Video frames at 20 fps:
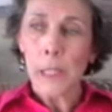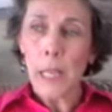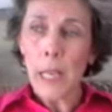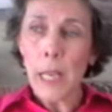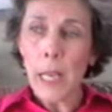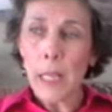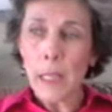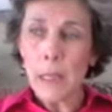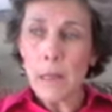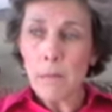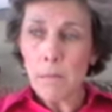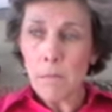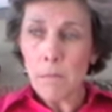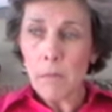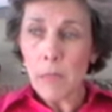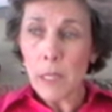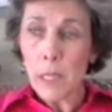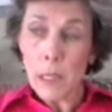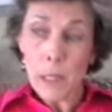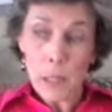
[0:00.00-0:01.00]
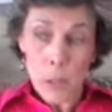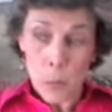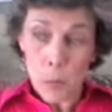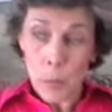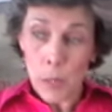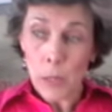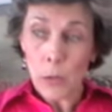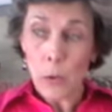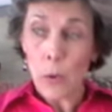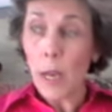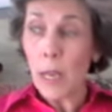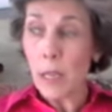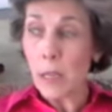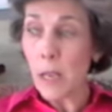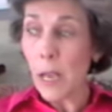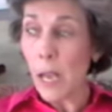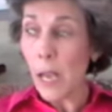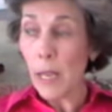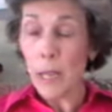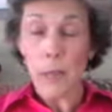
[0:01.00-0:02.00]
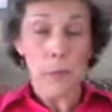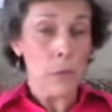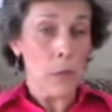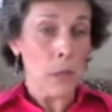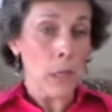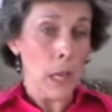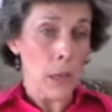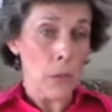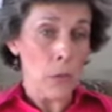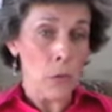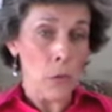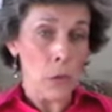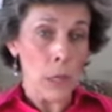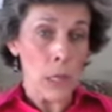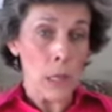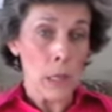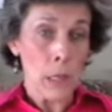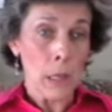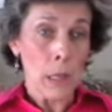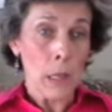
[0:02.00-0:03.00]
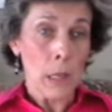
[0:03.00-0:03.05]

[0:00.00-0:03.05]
and it's been great. I love the country,